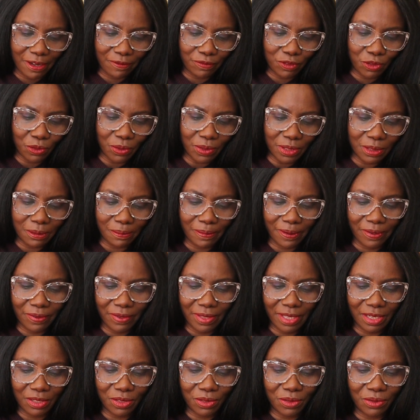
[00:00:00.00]
I've talked
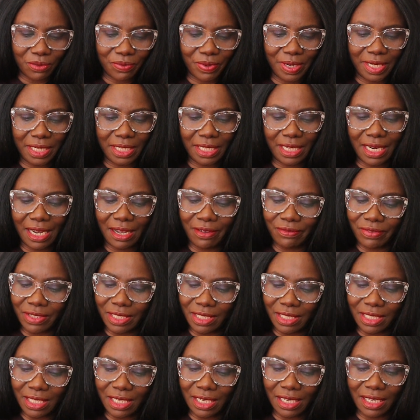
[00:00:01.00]
about that already,
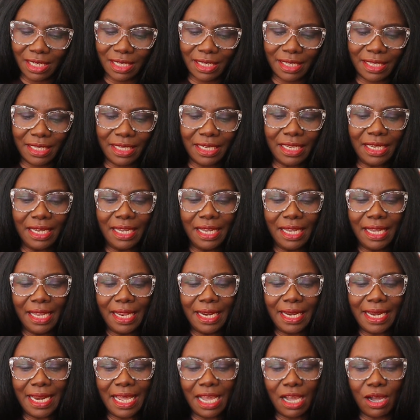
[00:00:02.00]
haven't I?
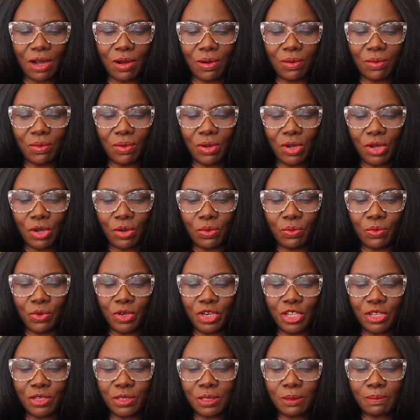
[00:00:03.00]
Now,
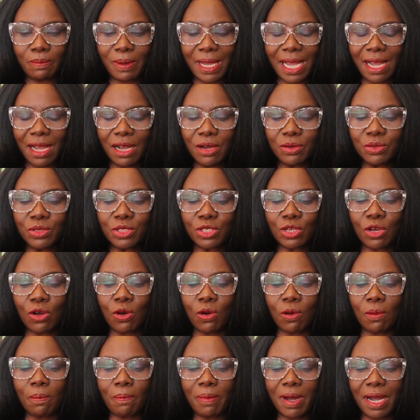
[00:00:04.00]
will your spouse
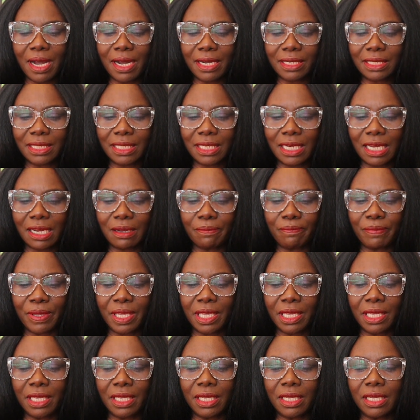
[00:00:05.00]
or partner
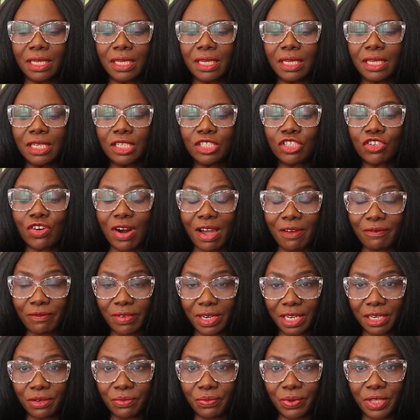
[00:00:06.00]
be
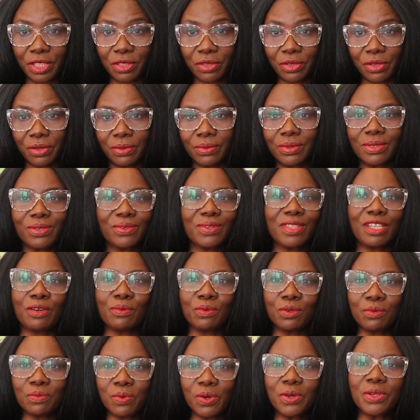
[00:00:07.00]
traveling with you? So they
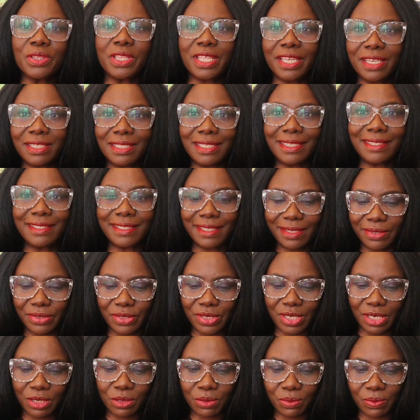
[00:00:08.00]
would want their
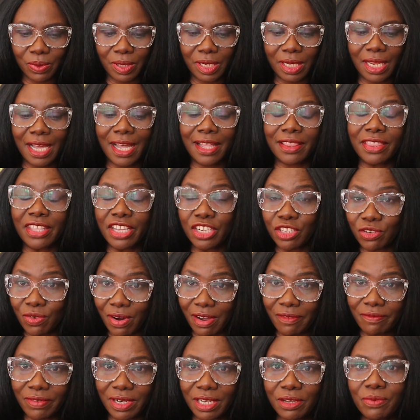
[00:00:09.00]
details as well. Are they
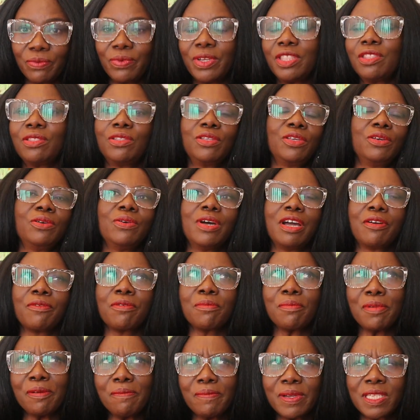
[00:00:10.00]
traveling with you? I
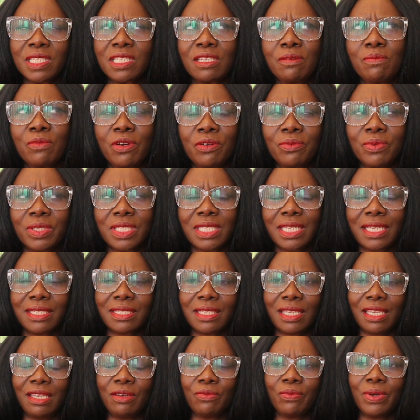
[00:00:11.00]
remember someone was
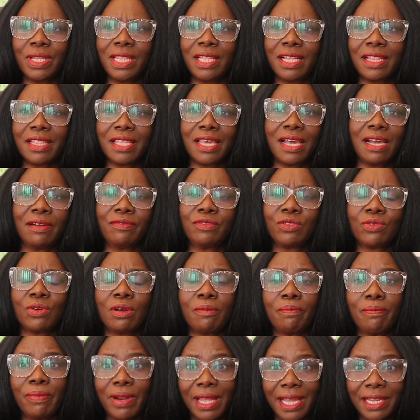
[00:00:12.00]
asking whether they have to
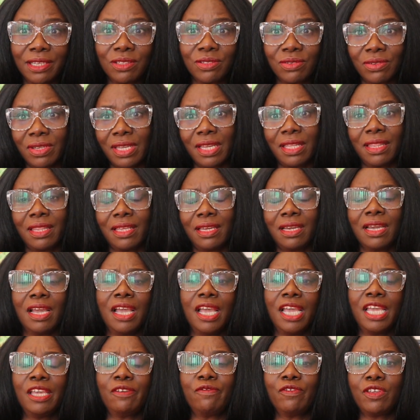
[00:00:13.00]
apply together.
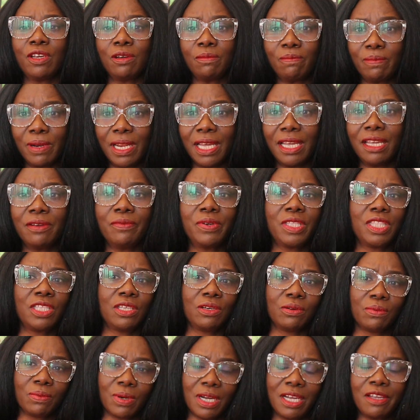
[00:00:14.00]
If you're applying with
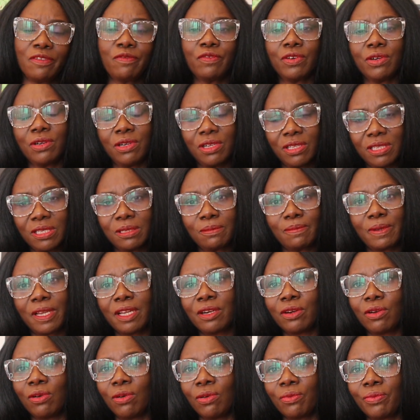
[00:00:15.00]
your wife or
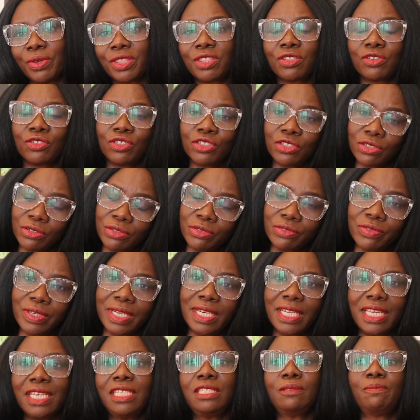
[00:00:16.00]
husband or with your
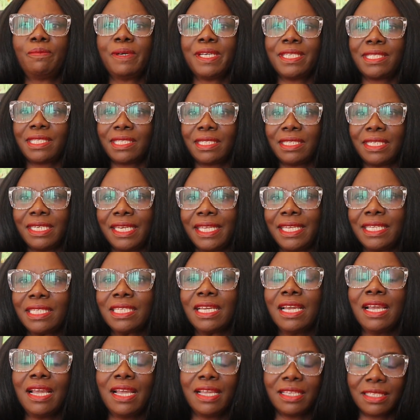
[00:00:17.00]
children, each person needs
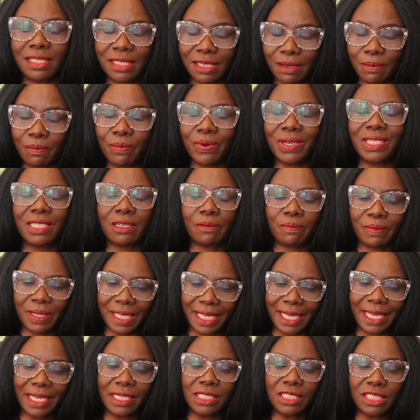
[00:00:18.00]
a separate
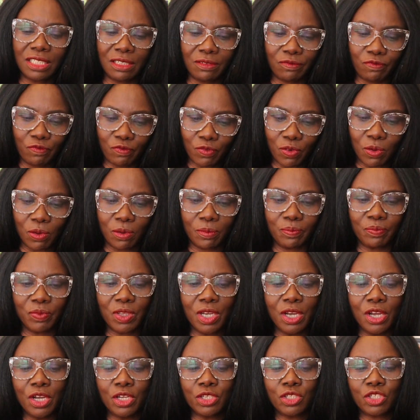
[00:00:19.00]
application form.
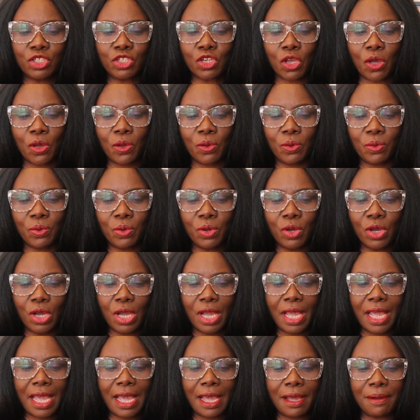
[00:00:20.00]
So
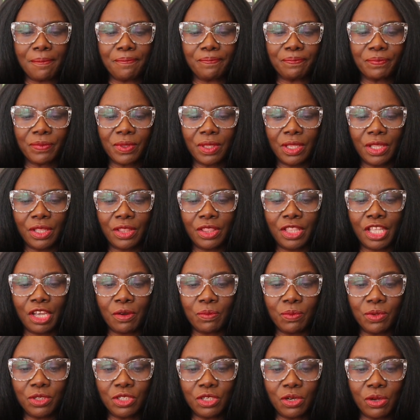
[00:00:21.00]
they
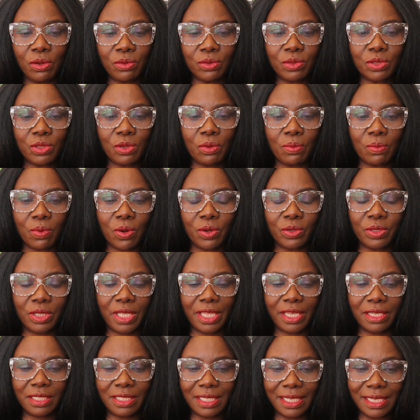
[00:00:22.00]
would also want
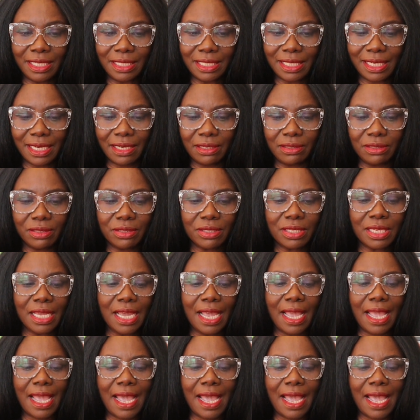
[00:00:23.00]
their details.